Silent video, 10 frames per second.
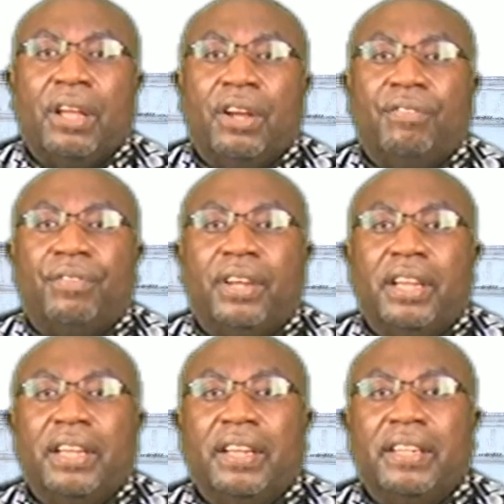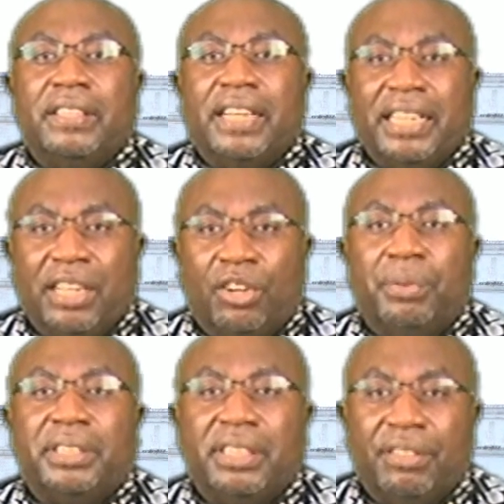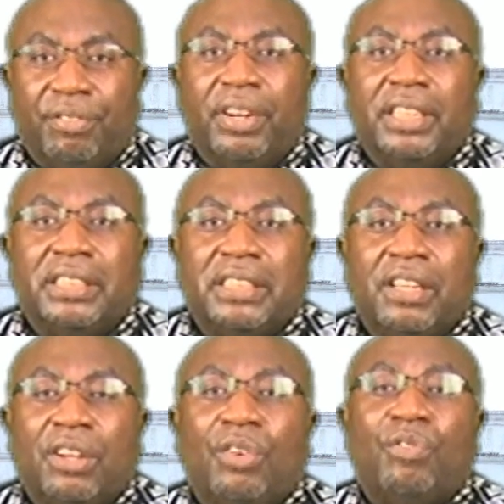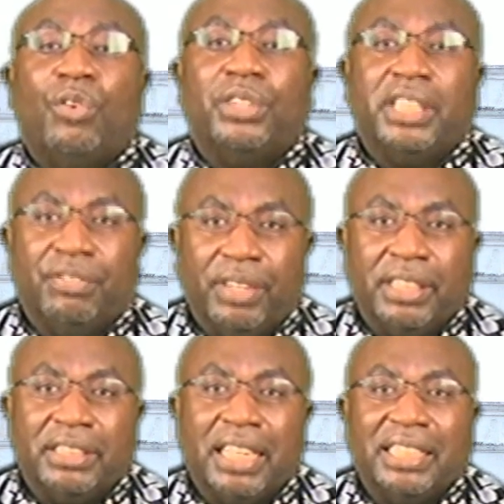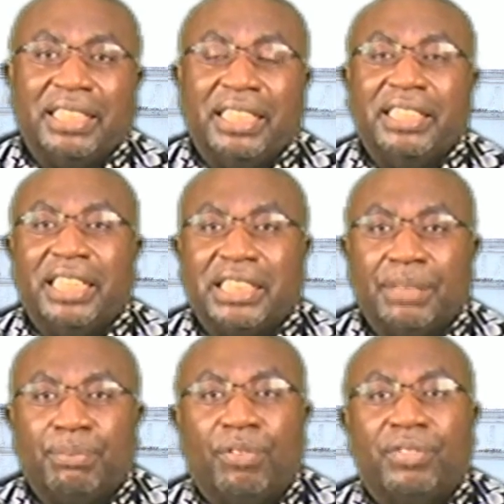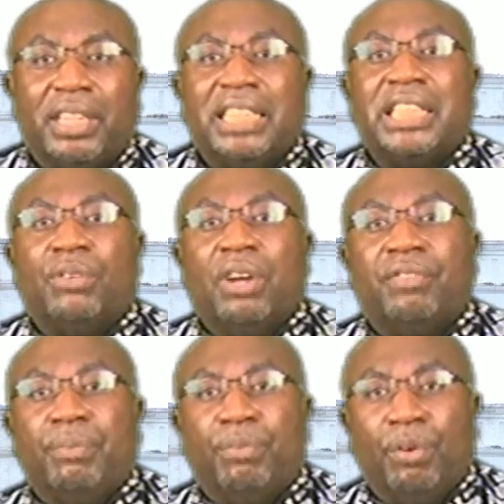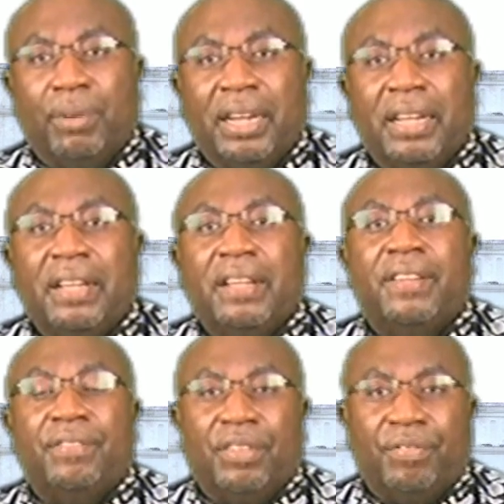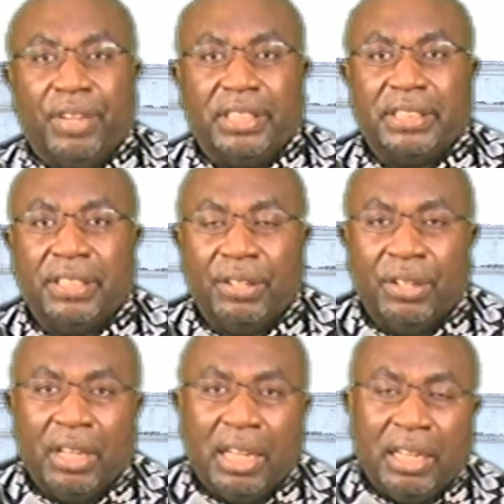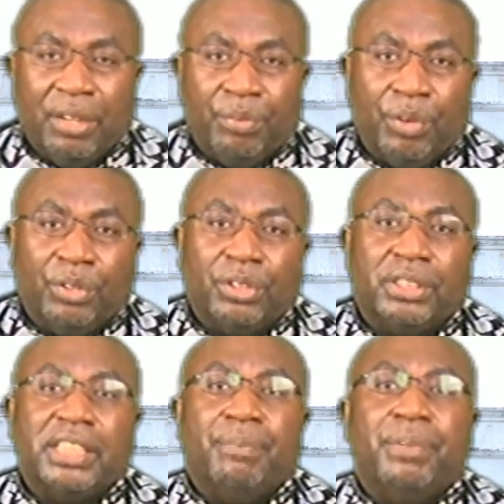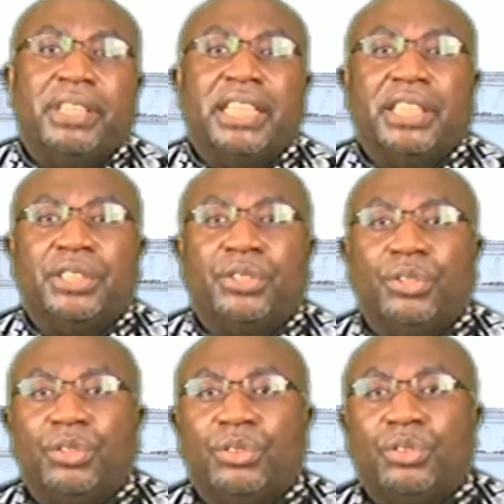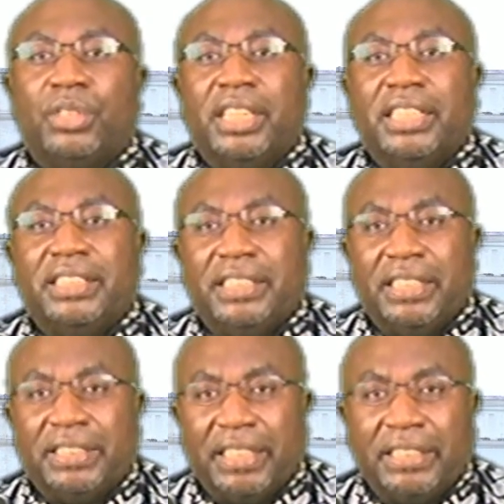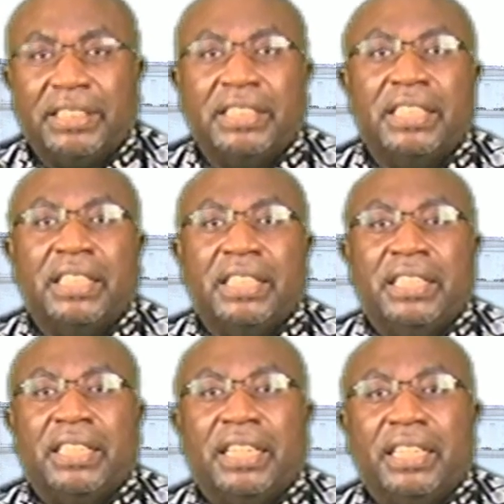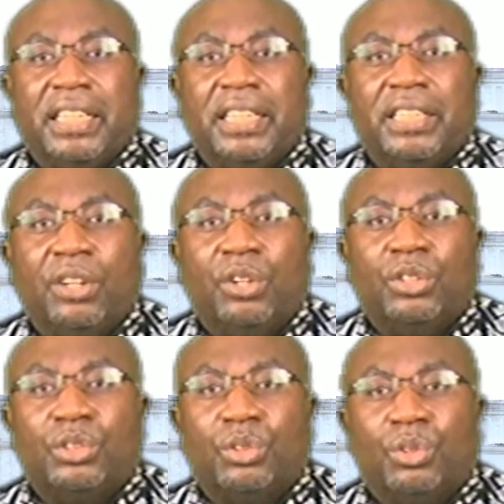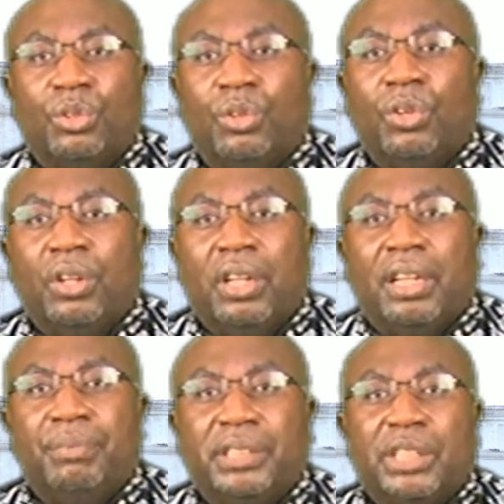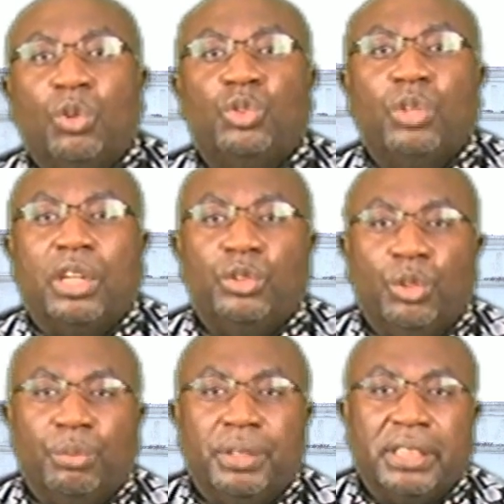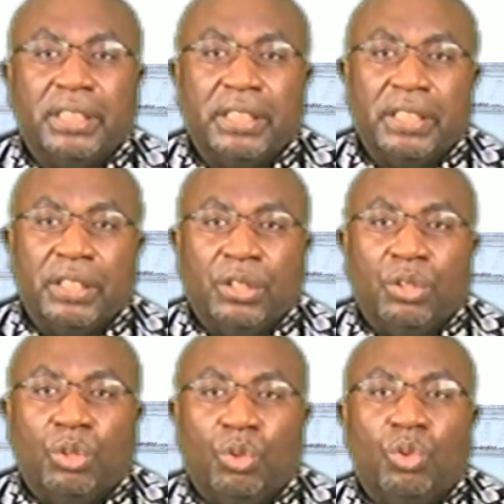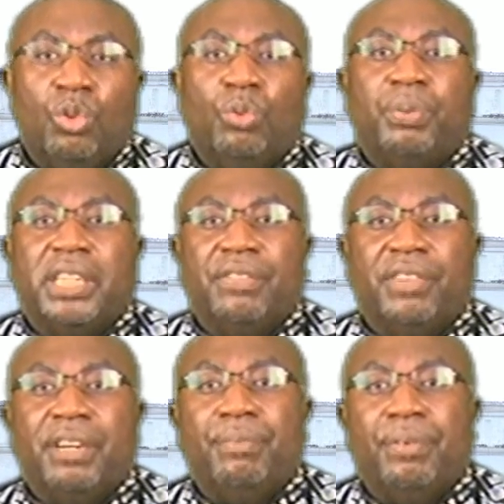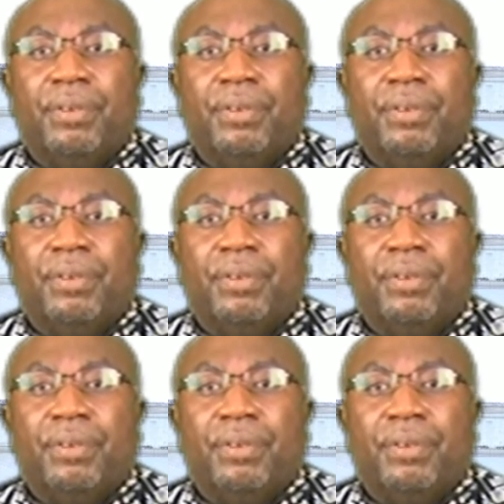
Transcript: of the Ghanaian community in France for the event under the leadership of Nana Sewa Frimpoma the First. We want to say a big thank you to the SDA Church, and then also Mr. Usu Adjumi, who played a very